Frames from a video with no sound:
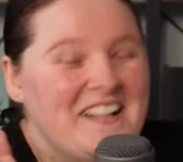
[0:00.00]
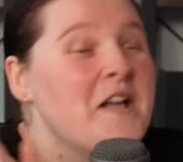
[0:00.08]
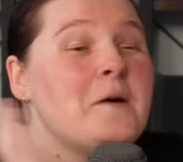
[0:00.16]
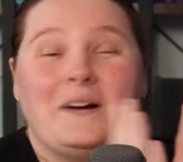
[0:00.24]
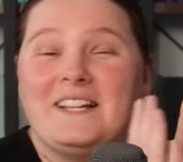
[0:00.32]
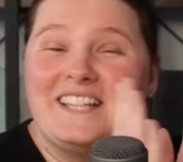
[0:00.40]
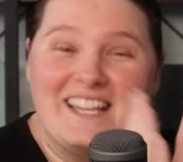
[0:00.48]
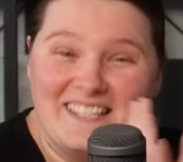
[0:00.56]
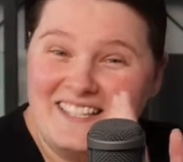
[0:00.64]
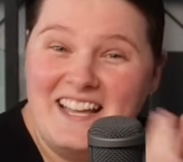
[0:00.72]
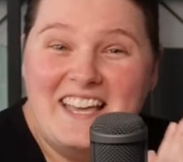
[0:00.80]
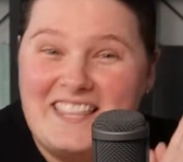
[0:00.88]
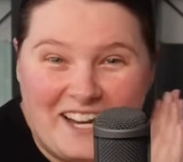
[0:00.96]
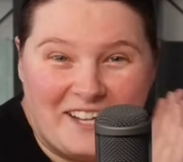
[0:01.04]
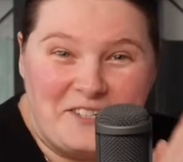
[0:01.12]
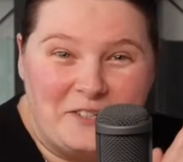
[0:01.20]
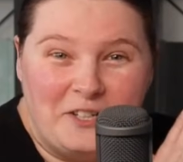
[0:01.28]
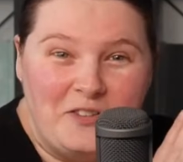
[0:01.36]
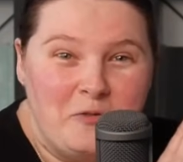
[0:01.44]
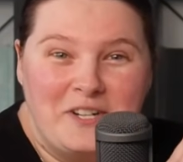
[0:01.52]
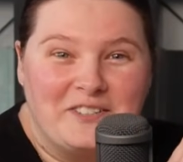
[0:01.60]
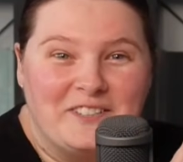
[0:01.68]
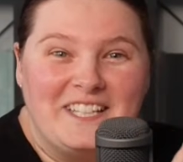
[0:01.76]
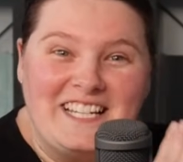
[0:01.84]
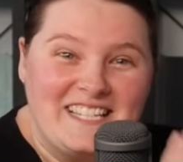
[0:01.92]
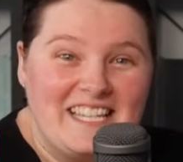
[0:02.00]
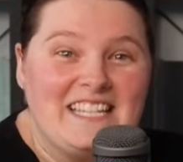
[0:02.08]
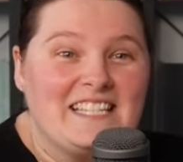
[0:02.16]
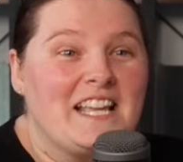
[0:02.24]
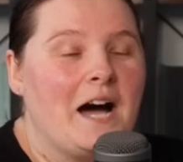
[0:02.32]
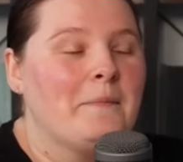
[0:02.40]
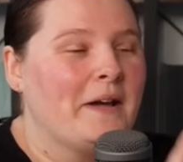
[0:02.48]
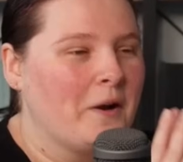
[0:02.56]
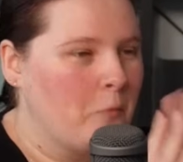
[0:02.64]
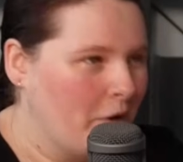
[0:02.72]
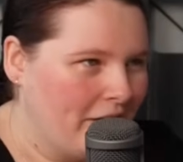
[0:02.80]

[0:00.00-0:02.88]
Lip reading: But yes, the Art Journal of Winter release is coming.